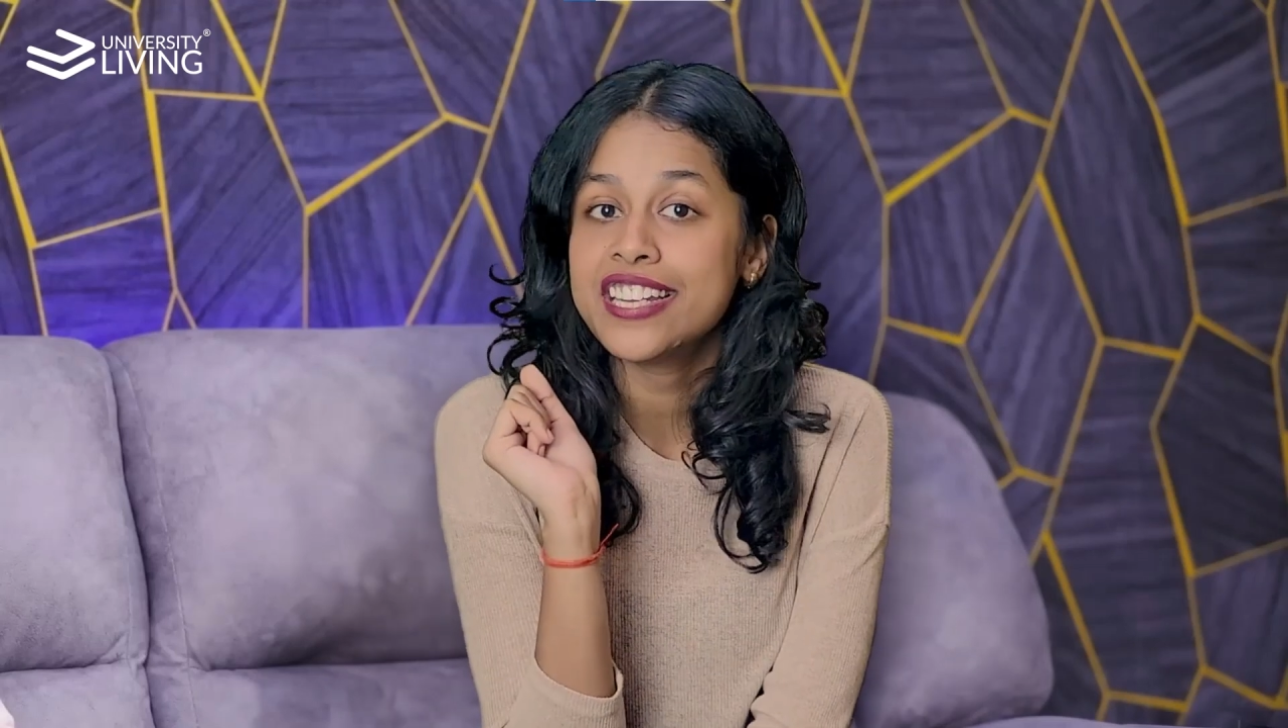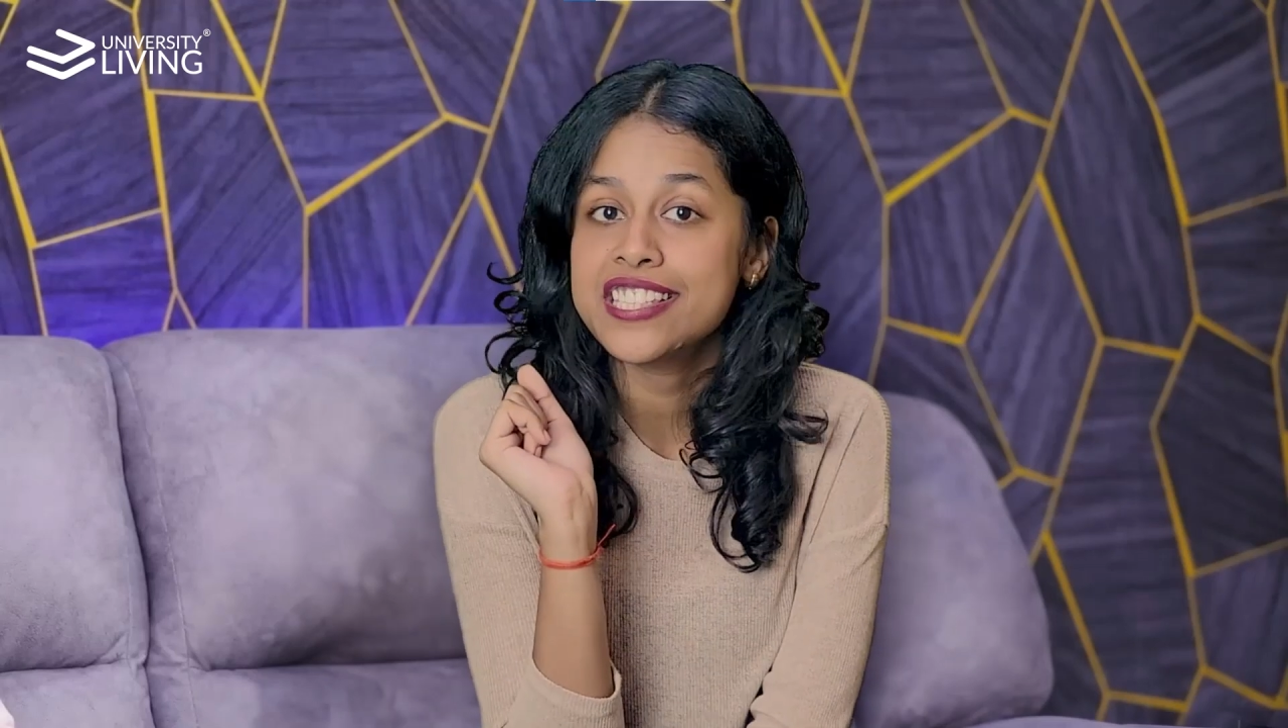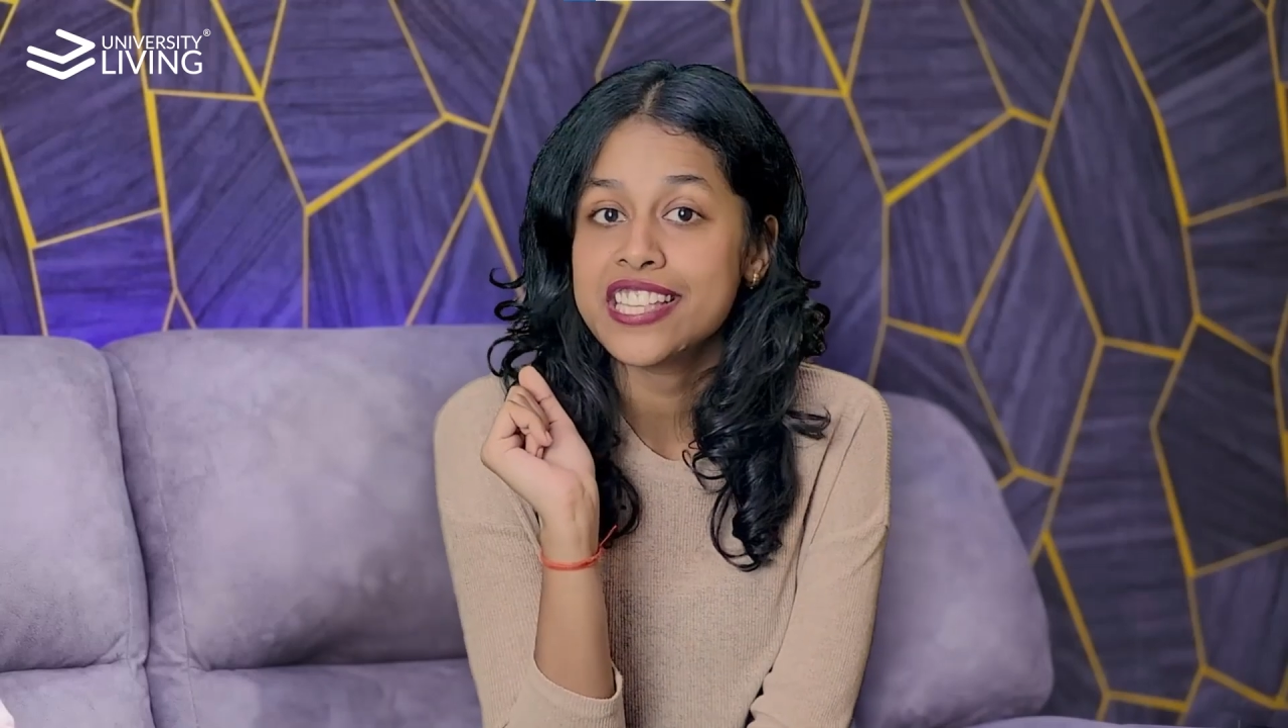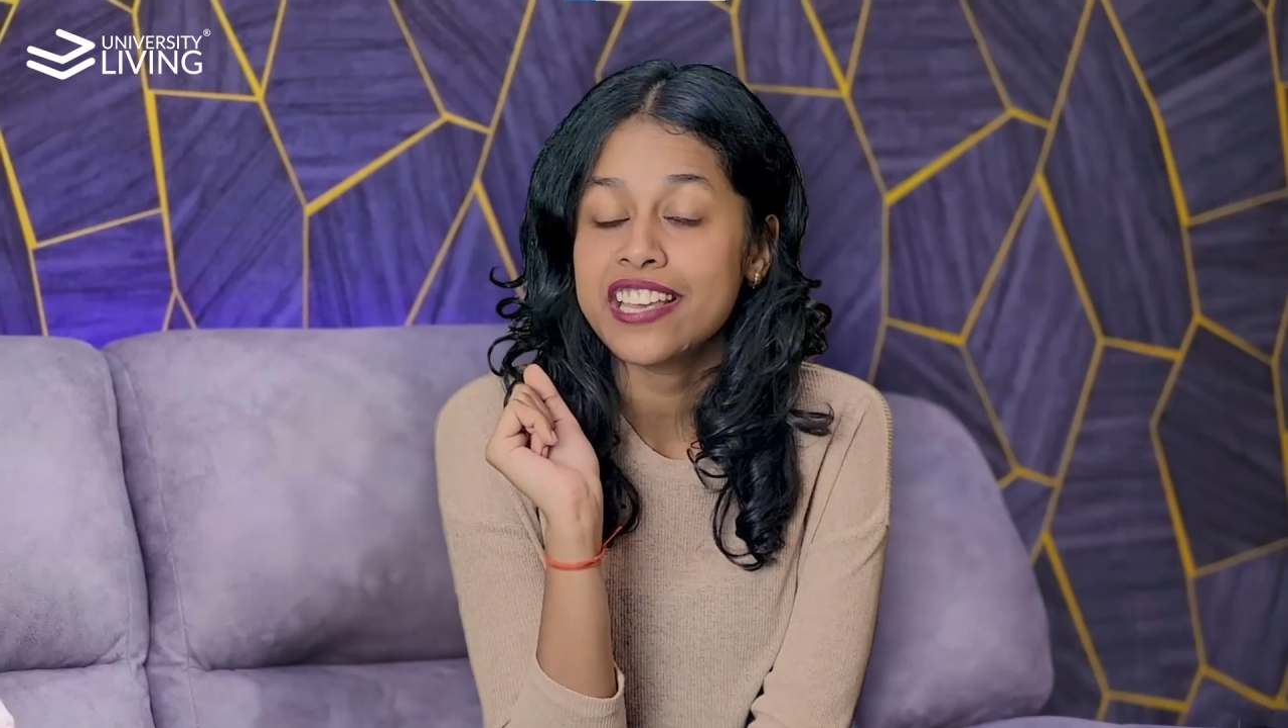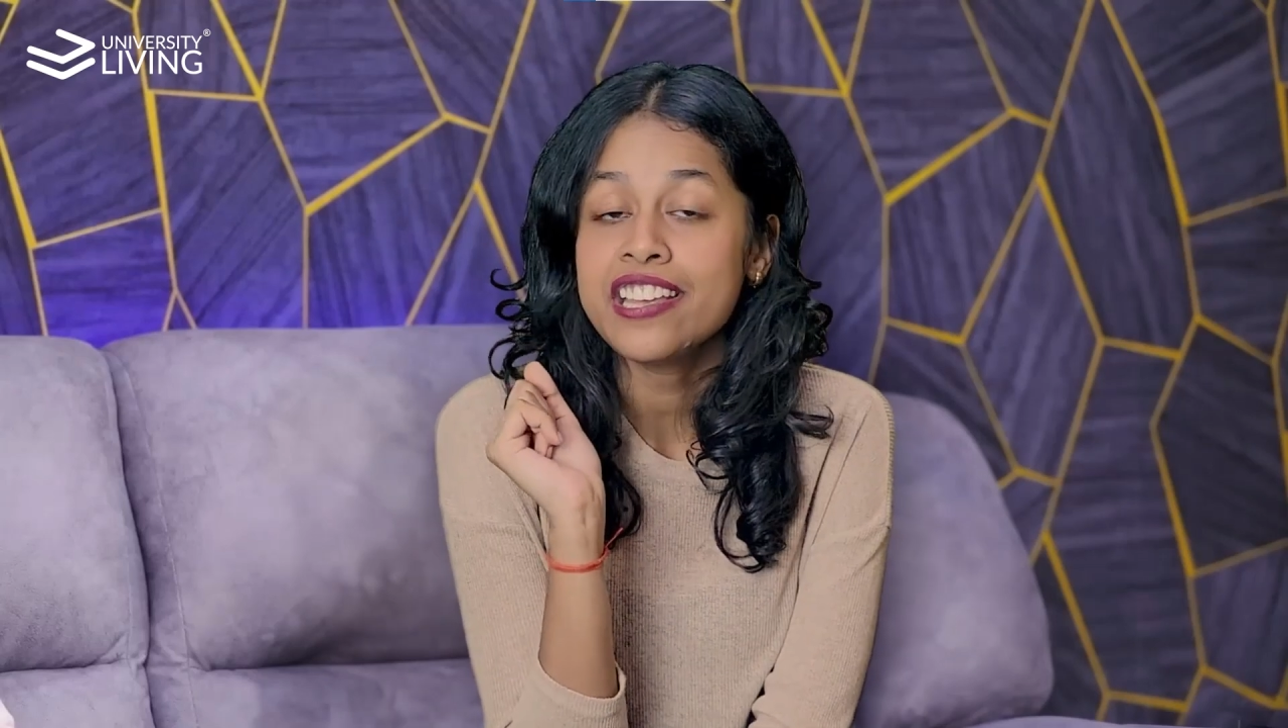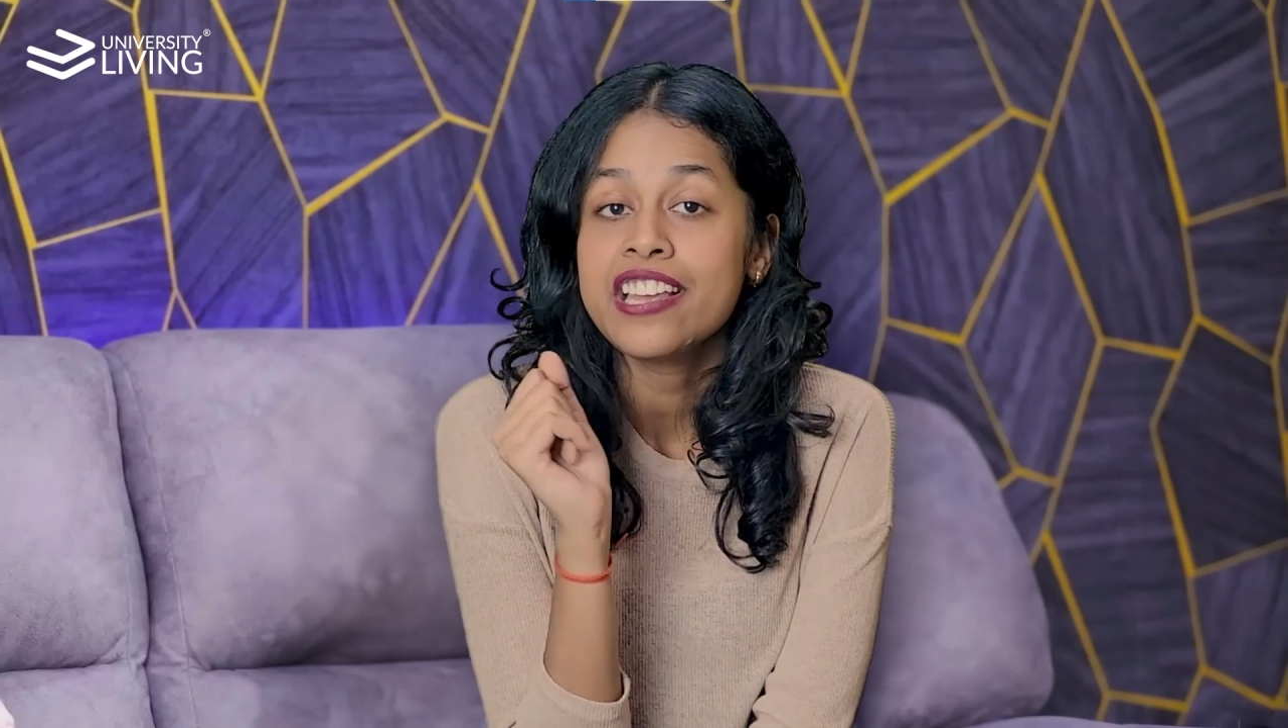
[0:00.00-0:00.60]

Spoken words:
say